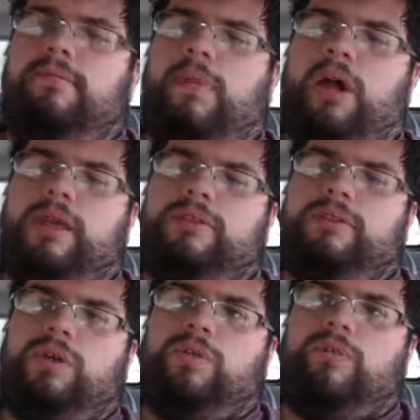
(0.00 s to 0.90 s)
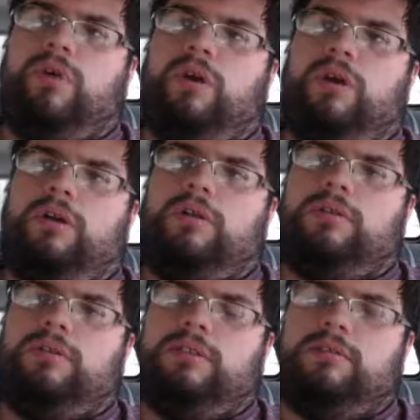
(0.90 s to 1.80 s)
milestone
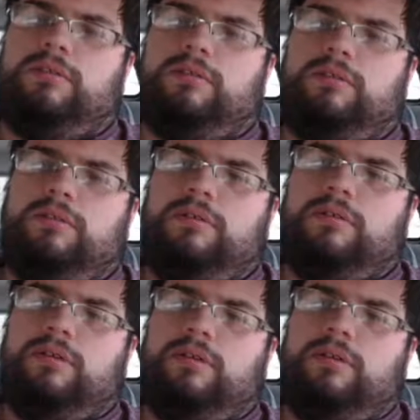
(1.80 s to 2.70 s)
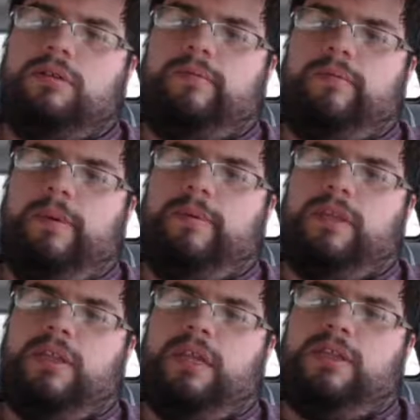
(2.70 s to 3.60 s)
marker, and maybe
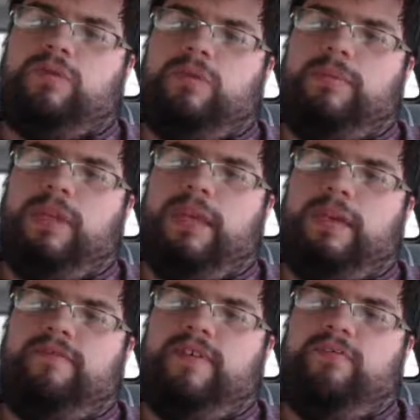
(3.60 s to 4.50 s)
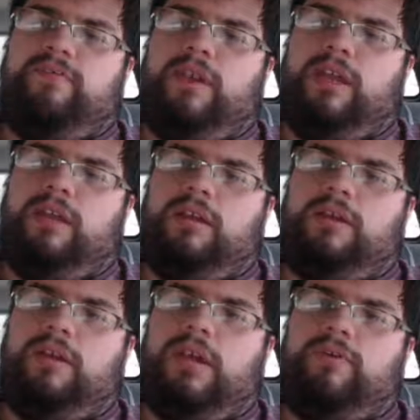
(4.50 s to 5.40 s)
the next one would be like 50,
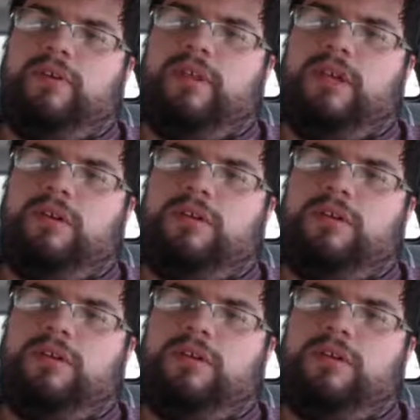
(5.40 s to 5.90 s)
and then after that